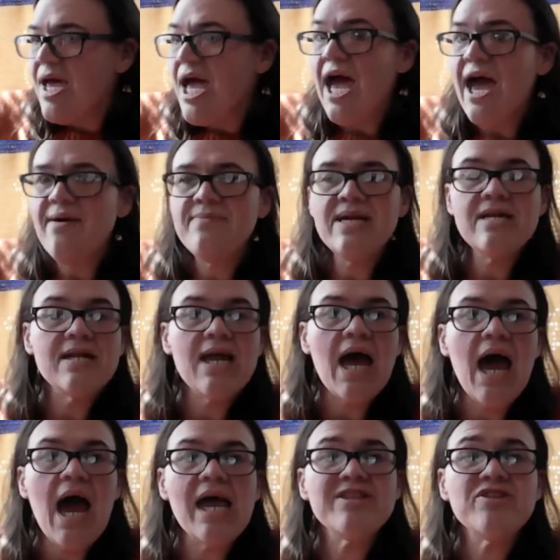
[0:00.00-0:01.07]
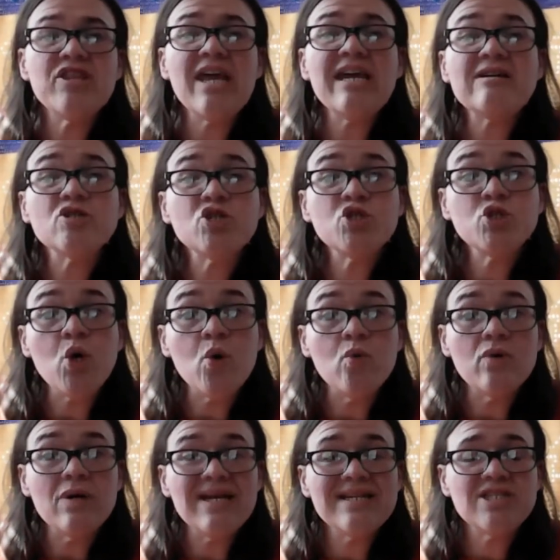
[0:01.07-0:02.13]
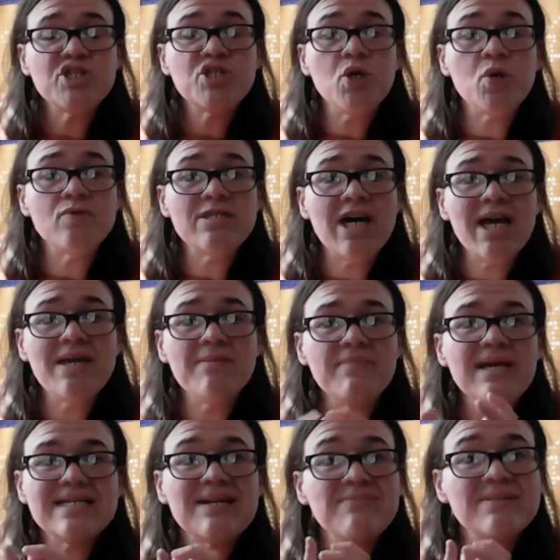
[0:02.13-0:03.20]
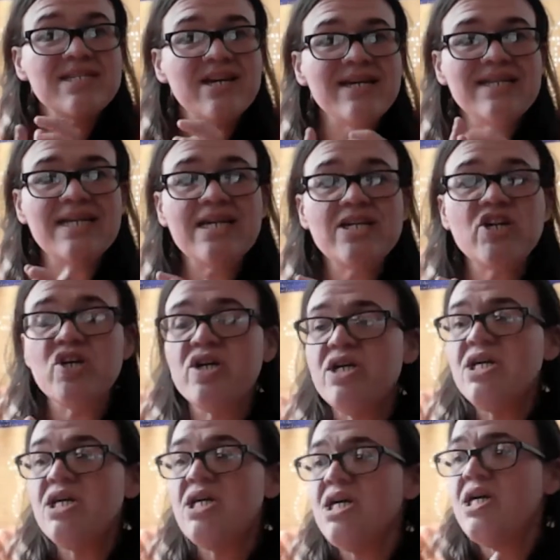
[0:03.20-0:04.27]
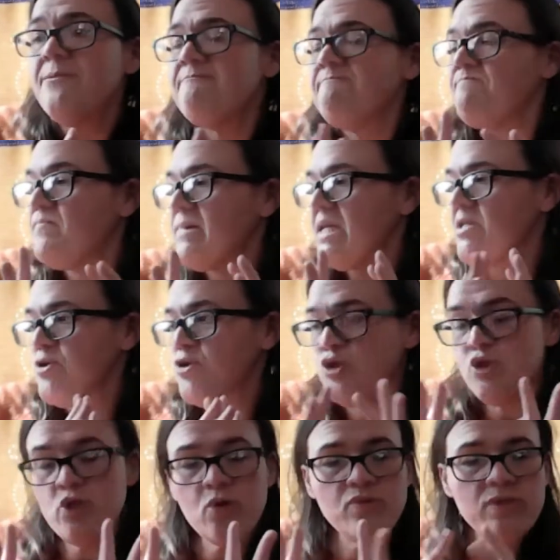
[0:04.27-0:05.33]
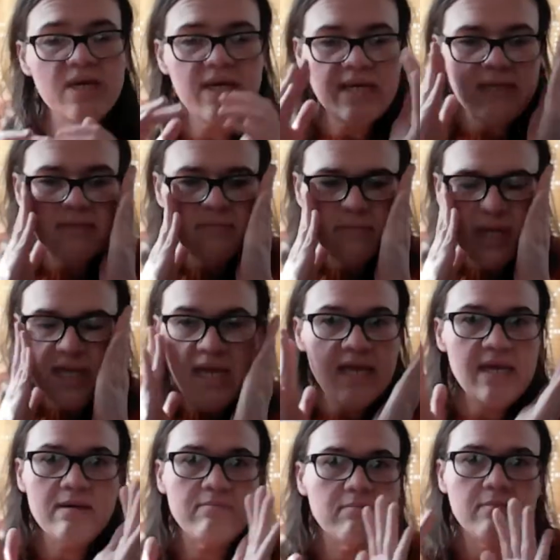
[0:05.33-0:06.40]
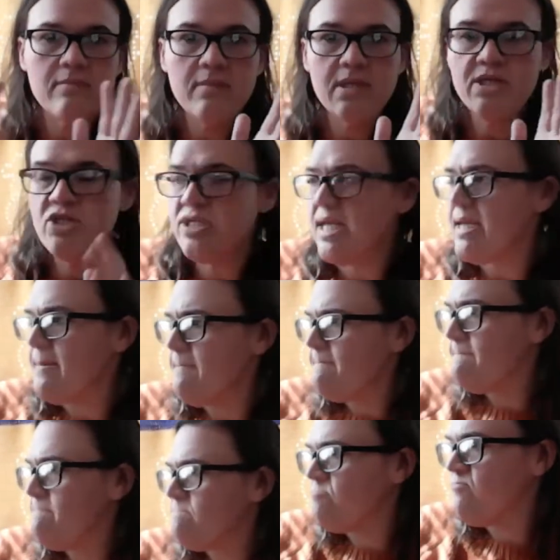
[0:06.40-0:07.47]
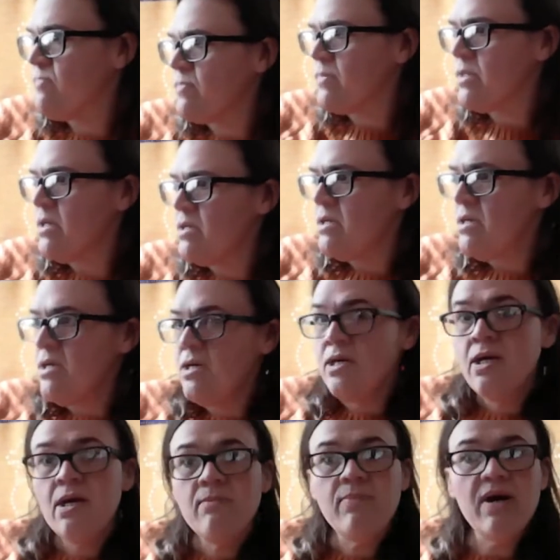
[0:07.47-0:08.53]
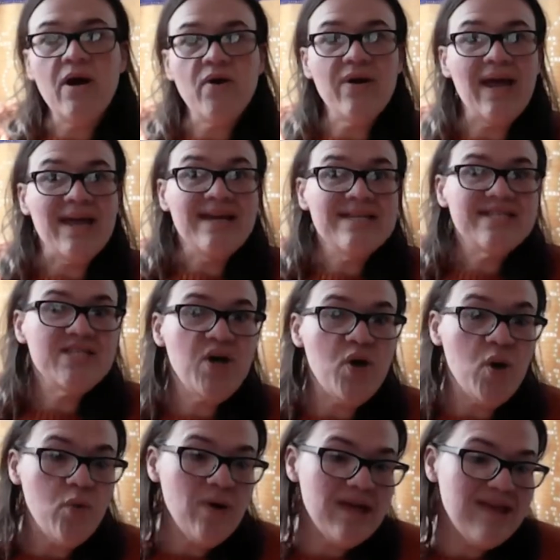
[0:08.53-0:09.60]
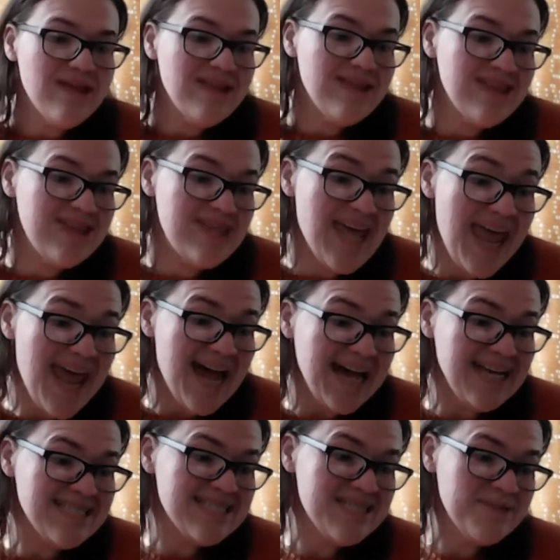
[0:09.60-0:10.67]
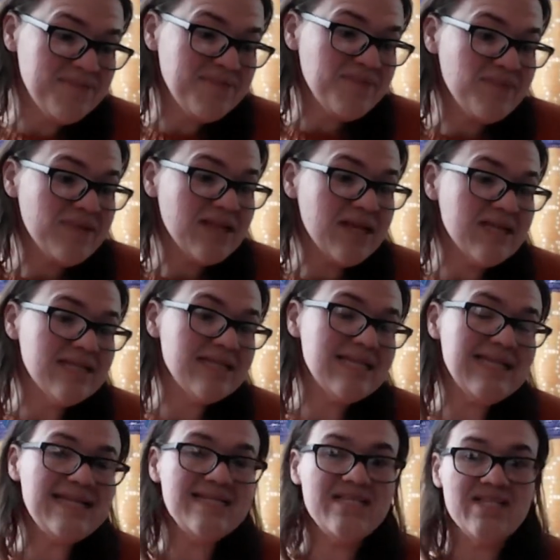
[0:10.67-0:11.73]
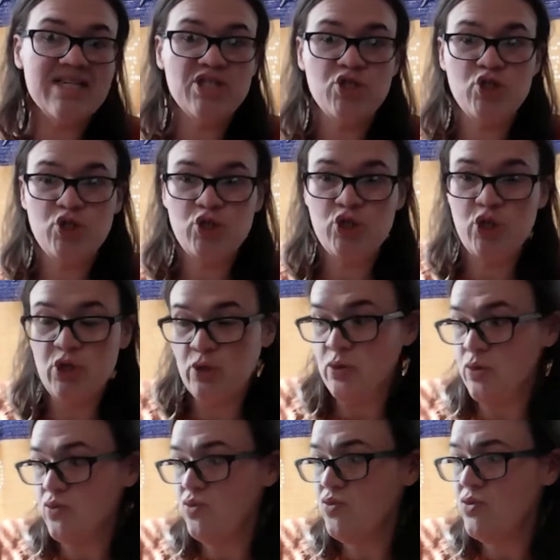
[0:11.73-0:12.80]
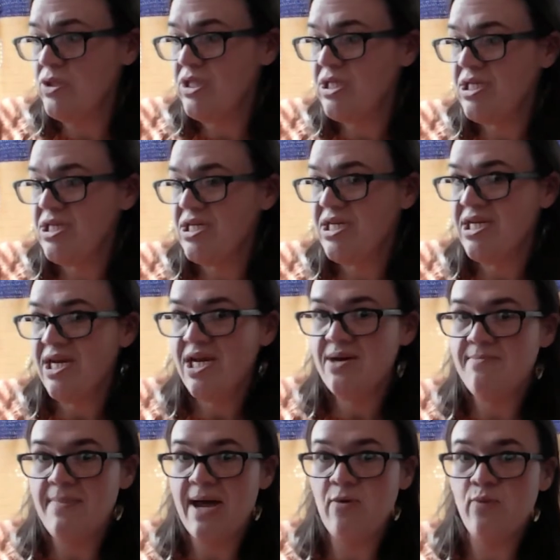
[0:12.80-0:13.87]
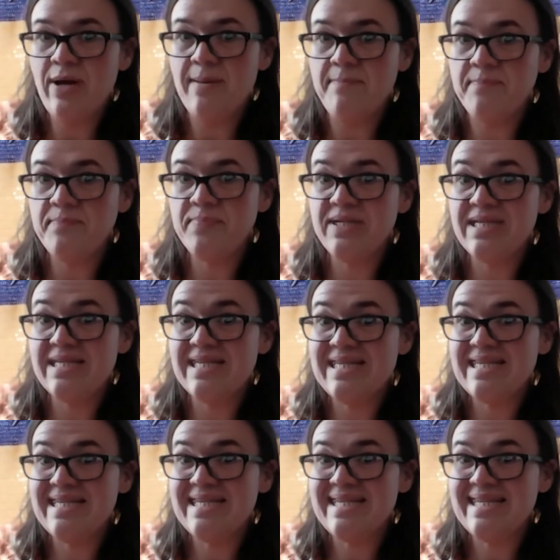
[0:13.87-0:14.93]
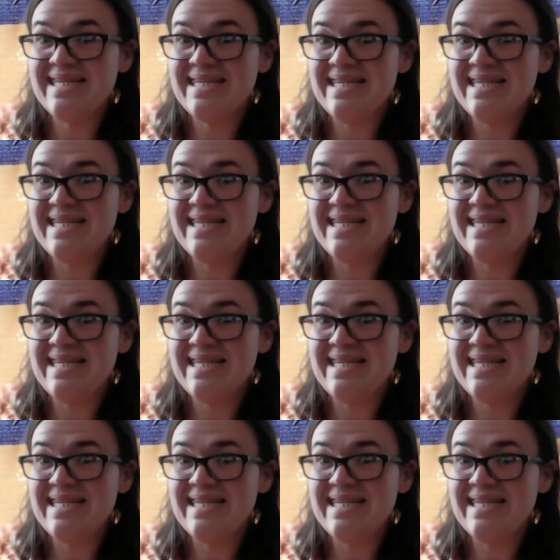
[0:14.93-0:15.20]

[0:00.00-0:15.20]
I mean, it's so tight because I'm a tight knitter. So tight. I just can't. But okay, so that leads us to my whips.